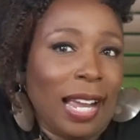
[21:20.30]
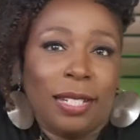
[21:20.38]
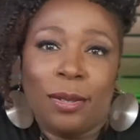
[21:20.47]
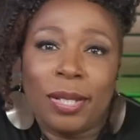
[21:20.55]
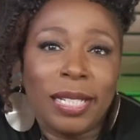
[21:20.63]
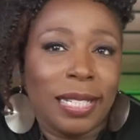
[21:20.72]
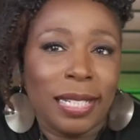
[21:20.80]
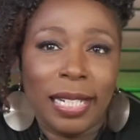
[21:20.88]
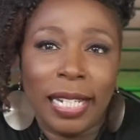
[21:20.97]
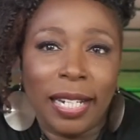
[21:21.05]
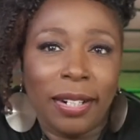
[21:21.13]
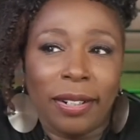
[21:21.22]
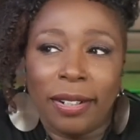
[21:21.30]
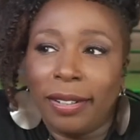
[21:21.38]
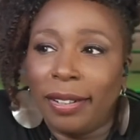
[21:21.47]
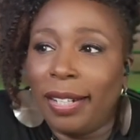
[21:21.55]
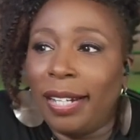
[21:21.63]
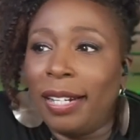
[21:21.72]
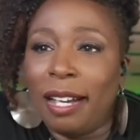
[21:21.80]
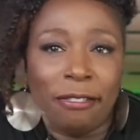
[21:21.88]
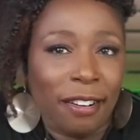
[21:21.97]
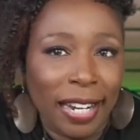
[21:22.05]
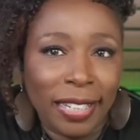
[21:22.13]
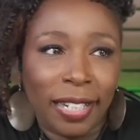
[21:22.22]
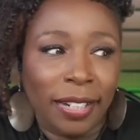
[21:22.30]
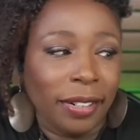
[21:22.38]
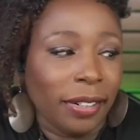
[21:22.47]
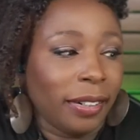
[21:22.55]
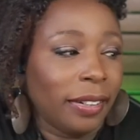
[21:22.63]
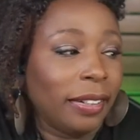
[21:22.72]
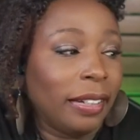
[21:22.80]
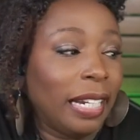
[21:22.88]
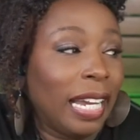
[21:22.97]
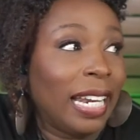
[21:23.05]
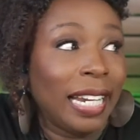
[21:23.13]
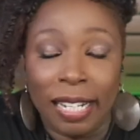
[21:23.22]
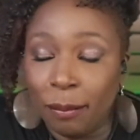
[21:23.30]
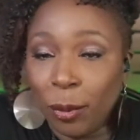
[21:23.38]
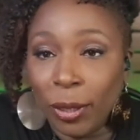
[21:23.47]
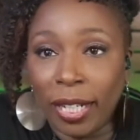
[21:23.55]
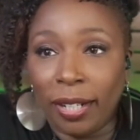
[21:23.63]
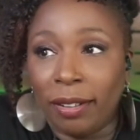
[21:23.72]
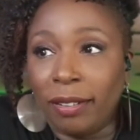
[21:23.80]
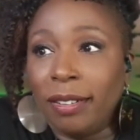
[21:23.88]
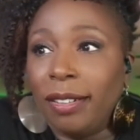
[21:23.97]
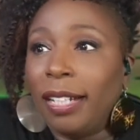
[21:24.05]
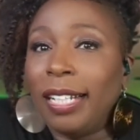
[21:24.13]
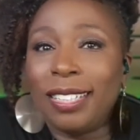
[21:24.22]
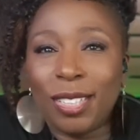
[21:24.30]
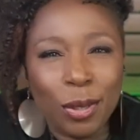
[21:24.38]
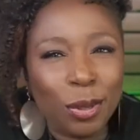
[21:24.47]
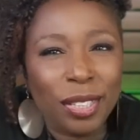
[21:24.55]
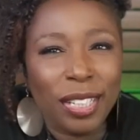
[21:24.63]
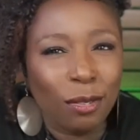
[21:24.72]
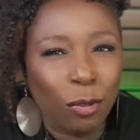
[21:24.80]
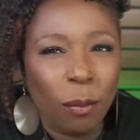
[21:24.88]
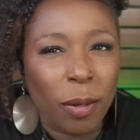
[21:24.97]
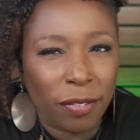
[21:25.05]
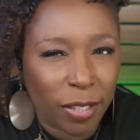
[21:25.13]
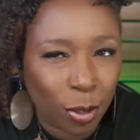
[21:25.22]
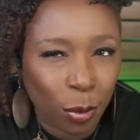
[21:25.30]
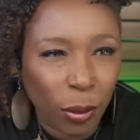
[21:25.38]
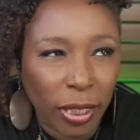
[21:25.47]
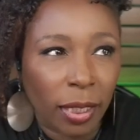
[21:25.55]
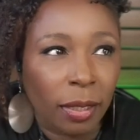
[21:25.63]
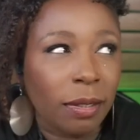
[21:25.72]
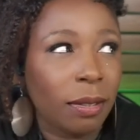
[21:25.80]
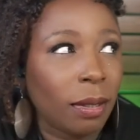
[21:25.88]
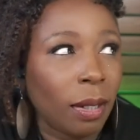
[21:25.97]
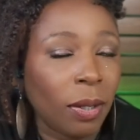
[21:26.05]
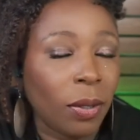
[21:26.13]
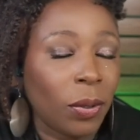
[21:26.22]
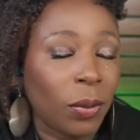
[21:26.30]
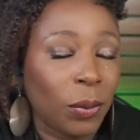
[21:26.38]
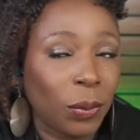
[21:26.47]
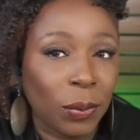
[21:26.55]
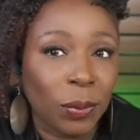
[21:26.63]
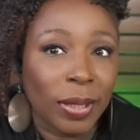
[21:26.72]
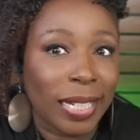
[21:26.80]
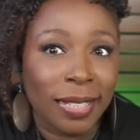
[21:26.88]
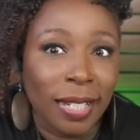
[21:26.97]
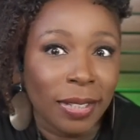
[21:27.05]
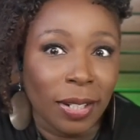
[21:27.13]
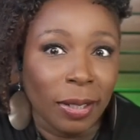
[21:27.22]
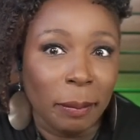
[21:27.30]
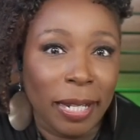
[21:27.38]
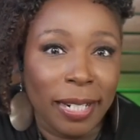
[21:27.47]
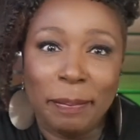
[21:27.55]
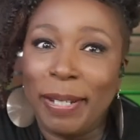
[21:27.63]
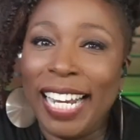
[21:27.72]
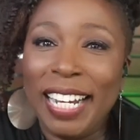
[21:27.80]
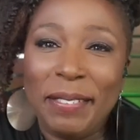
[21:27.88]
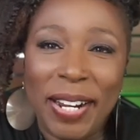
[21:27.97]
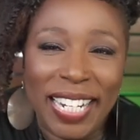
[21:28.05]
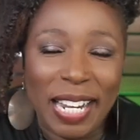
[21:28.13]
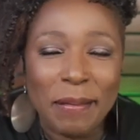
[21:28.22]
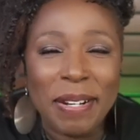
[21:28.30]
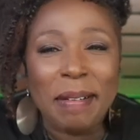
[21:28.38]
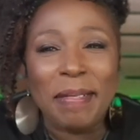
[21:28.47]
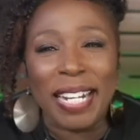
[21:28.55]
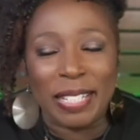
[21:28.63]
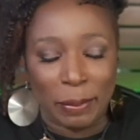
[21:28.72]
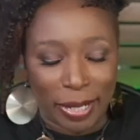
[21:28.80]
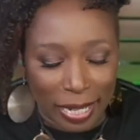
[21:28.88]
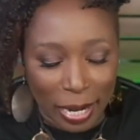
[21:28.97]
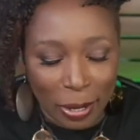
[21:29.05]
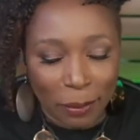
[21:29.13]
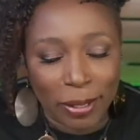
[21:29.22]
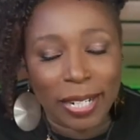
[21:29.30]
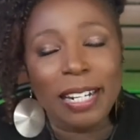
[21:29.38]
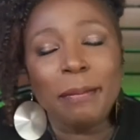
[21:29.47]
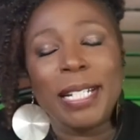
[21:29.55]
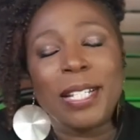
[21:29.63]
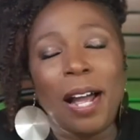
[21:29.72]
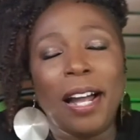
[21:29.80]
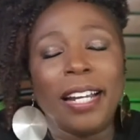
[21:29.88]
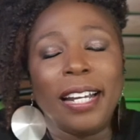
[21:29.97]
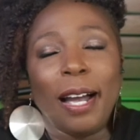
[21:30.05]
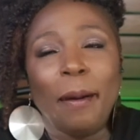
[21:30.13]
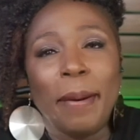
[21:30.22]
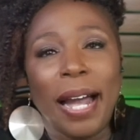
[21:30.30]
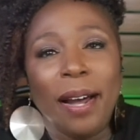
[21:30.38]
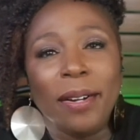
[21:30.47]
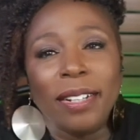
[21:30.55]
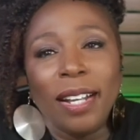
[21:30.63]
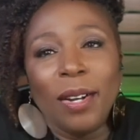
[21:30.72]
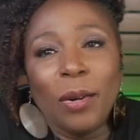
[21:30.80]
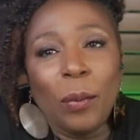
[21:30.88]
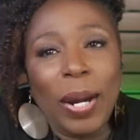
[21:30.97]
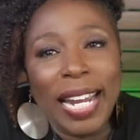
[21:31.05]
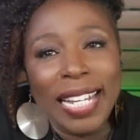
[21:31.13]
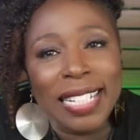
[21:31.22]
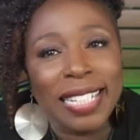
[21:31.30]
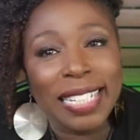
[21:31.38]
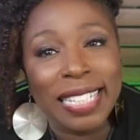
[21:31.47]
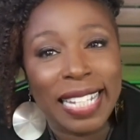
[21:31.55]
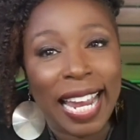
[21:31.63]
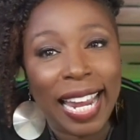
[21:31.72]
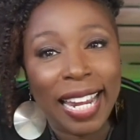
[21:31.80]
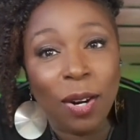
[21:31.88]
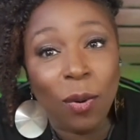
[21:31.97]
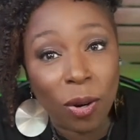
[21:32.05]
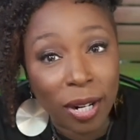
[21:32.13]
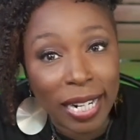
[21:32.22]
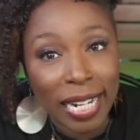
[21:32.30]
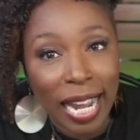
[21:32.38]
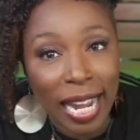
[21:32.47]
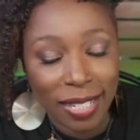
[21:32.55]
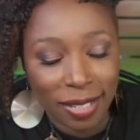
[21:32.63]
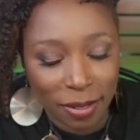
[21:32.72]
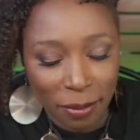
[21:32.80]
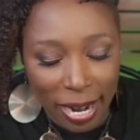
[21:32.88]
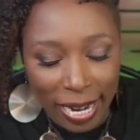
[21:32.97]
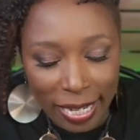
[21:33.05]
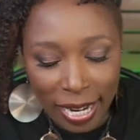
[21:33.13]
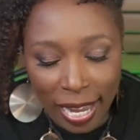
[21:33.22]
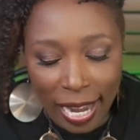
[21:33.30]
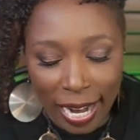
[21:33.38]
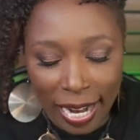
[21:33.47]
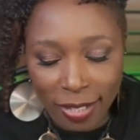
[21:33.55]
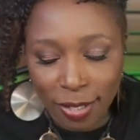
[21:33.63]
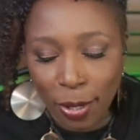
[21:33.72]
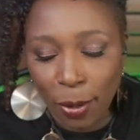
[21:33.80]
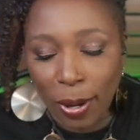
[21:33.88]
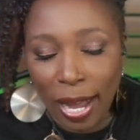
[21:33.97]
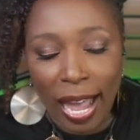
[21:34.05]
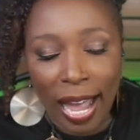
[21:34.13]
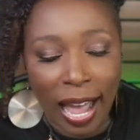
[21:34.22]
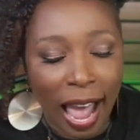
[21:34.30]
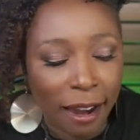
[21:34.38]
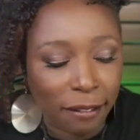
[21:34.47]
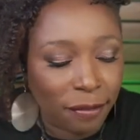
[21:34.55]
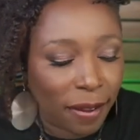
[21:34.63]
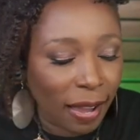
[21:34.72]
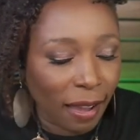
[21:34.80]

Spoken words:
usually see gear and I find gear and I get more gear. It's usually in the form of a screen. So let's not talk about it. But anyway, coming up next week, we're going to be talking about ways to stay organized, right? And so I